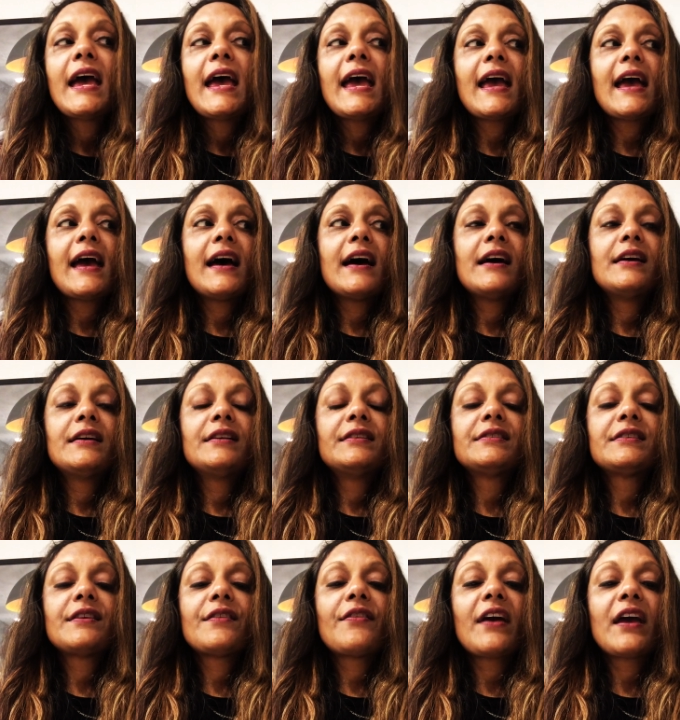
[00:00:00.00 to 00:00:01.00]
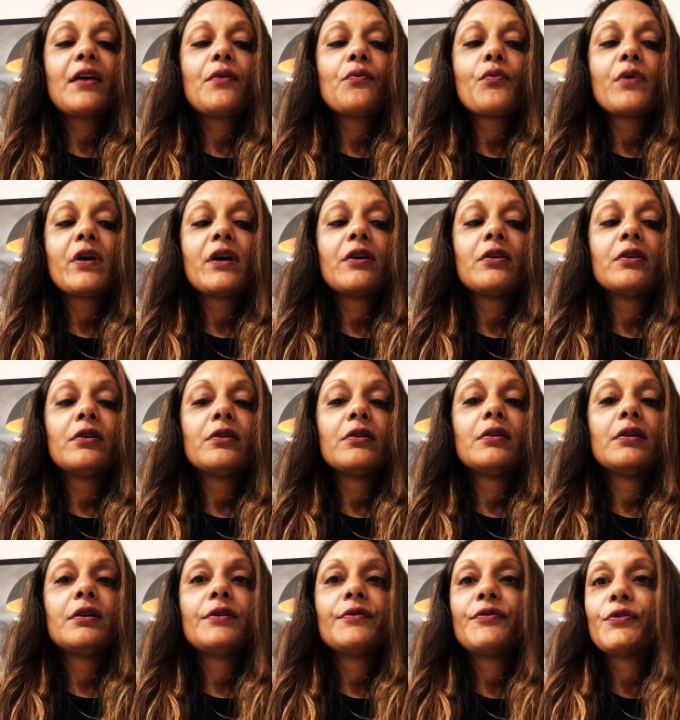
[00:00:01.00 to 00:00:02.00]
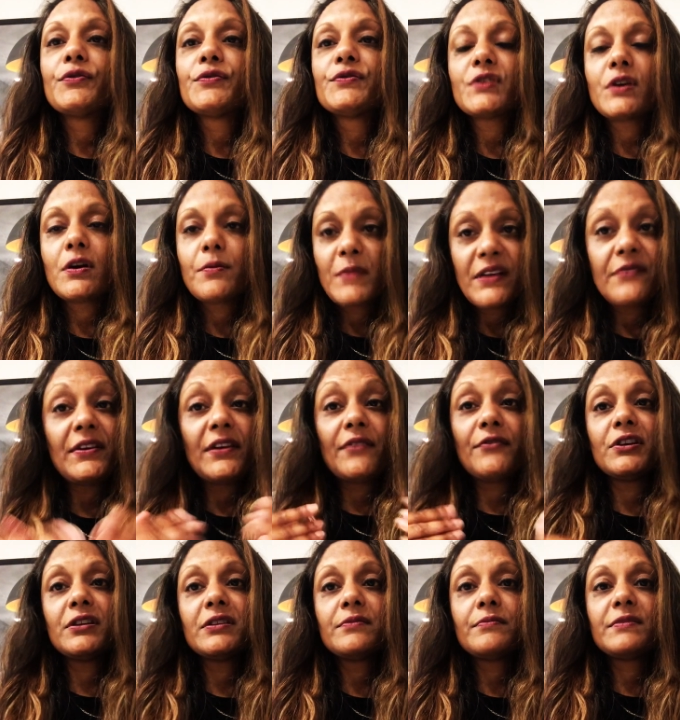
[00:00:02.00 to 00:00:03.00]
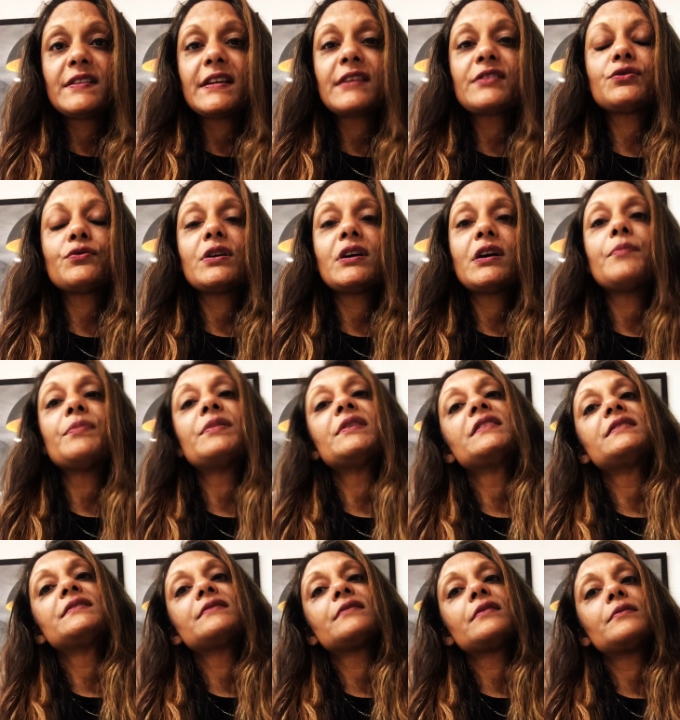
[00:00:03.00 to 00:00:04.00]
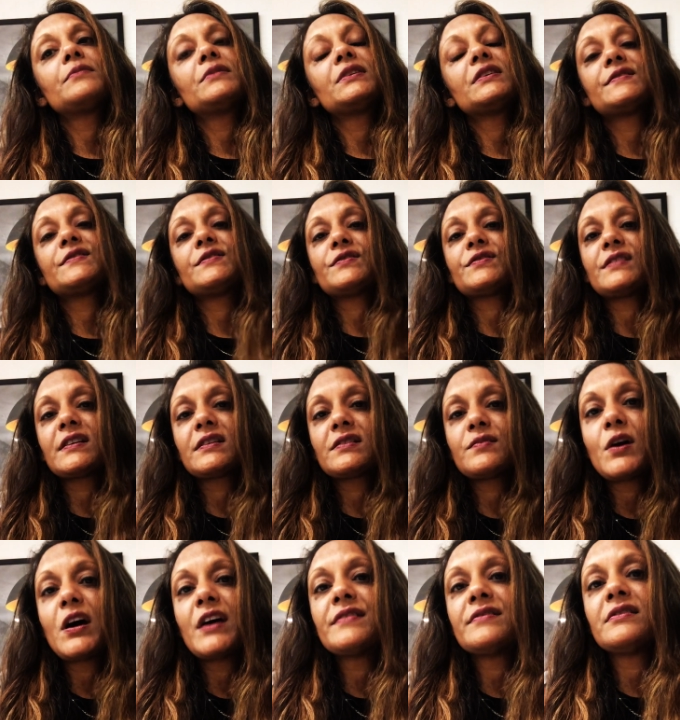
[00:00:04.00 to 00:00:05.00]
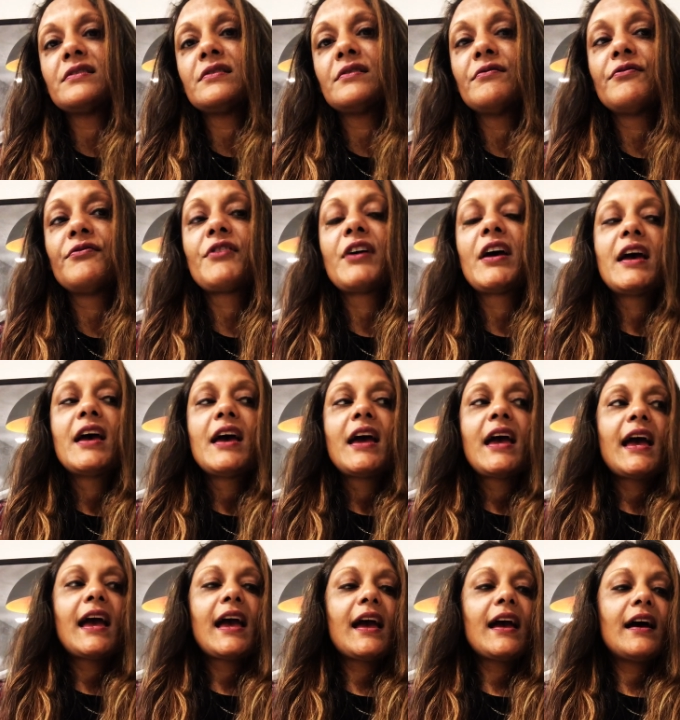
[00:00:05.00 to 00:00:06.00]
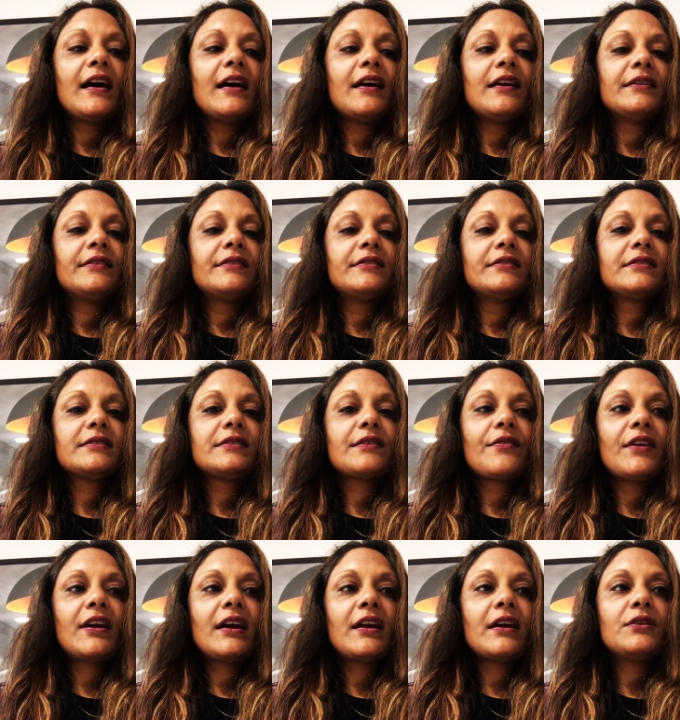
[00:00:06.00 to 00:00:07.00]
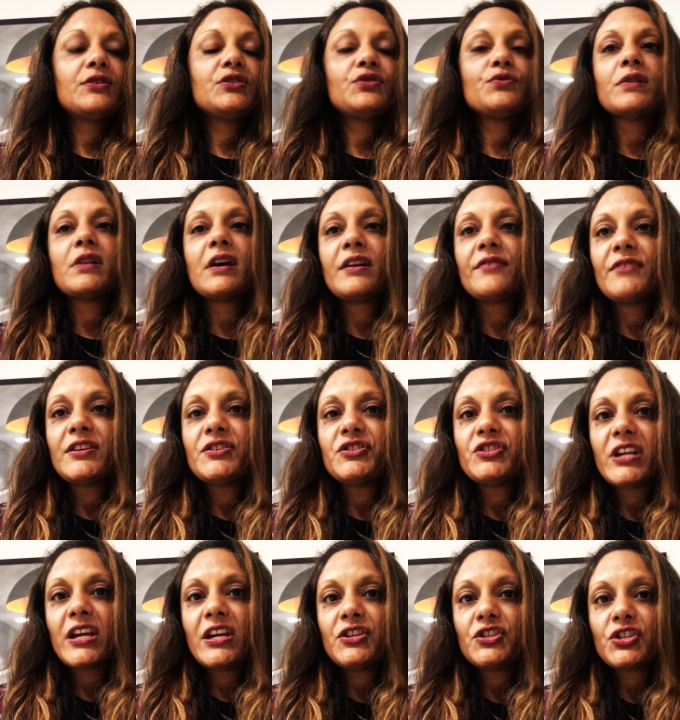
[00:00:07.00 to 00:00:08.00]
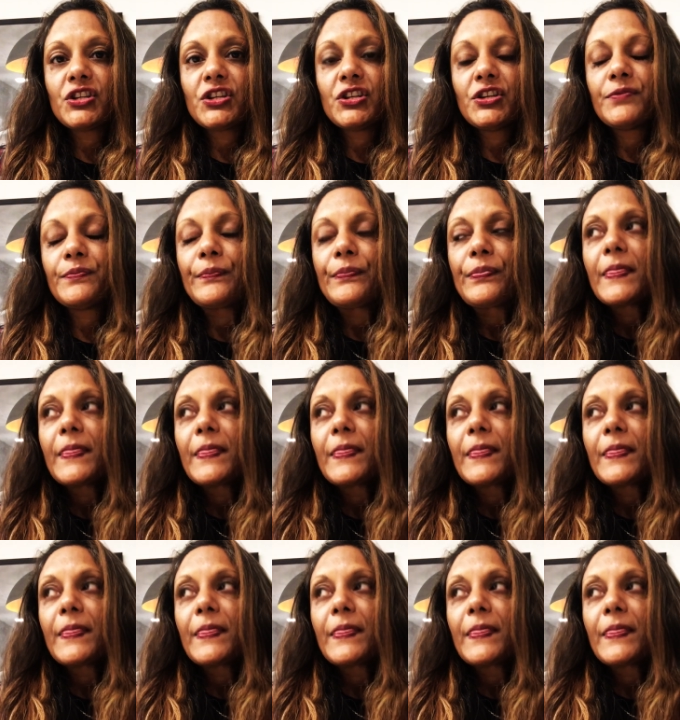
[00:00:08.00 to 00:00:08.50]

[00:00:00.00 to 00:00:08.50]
and they will, those are my favorite sex toy companies there because they're sex positive and they do a lot of education.